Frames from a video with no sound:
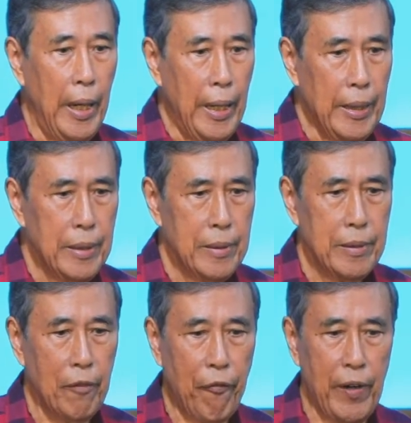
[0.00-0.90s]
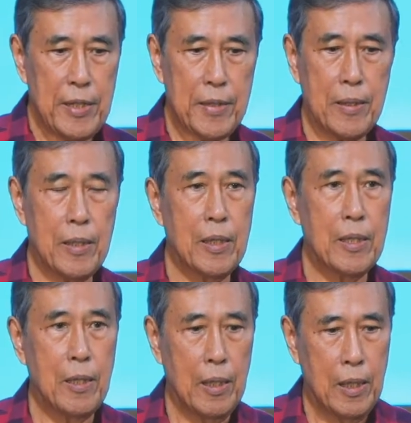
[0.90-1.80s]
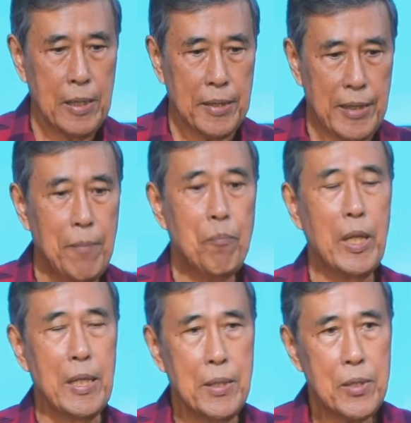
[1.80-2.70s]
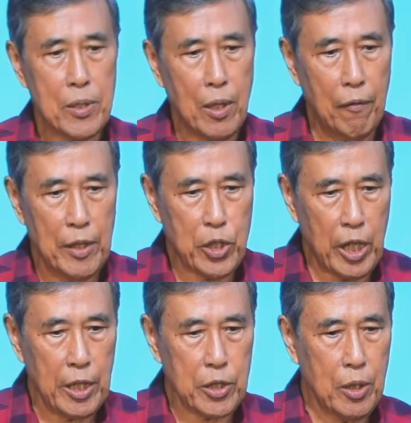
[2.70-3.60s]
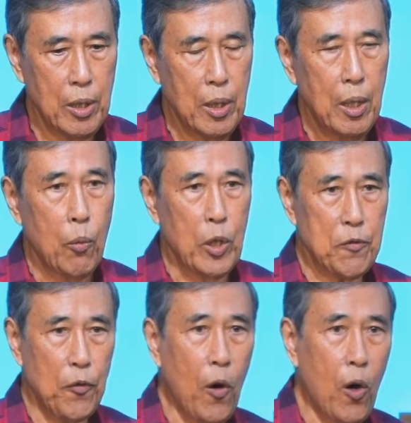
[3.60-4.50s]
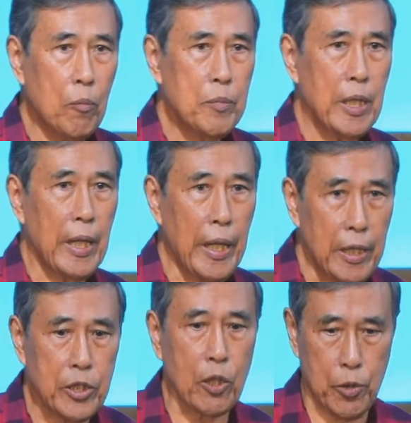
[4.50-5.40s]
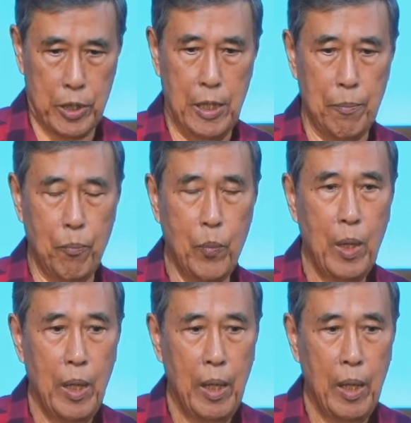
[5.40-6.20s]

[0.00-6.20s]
And the first semblance of a church was formed in Jerusalem.